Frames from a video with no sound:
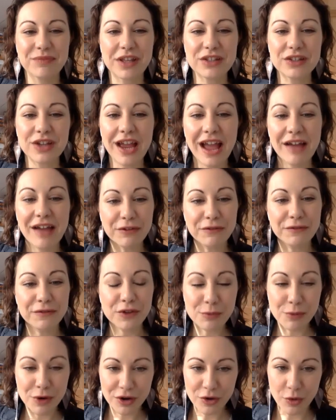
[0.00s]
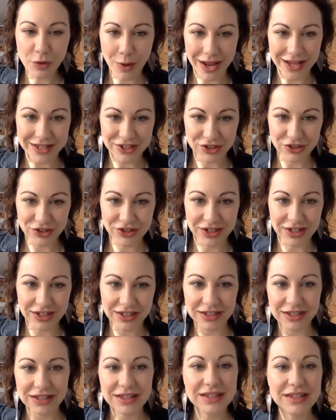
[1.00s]
So I have a few more
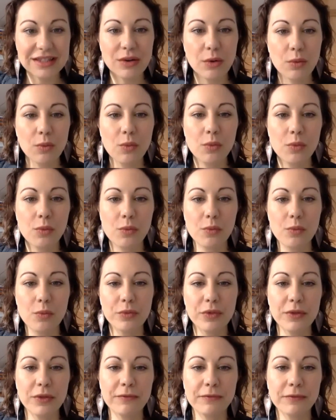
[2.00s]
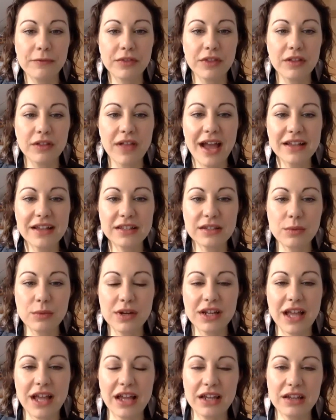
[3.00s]
questions. The last
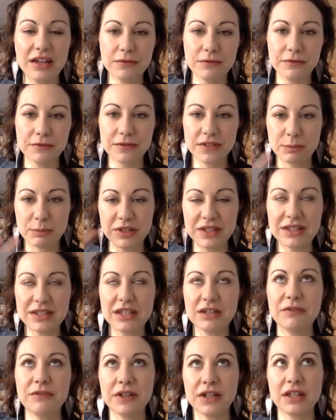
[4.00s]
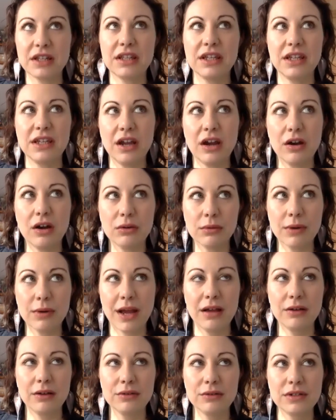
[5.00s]
one kind of specifically
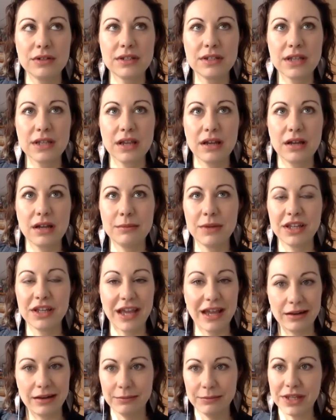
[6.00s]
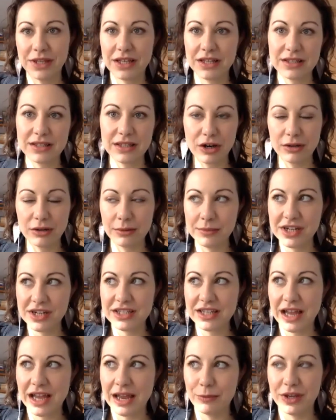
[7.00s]
around, again, because in our
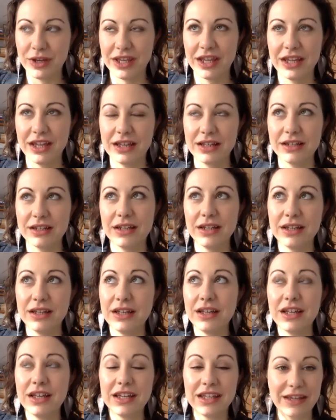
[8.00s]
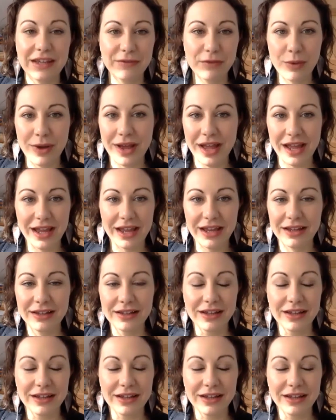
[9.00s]
limited time, we can't give away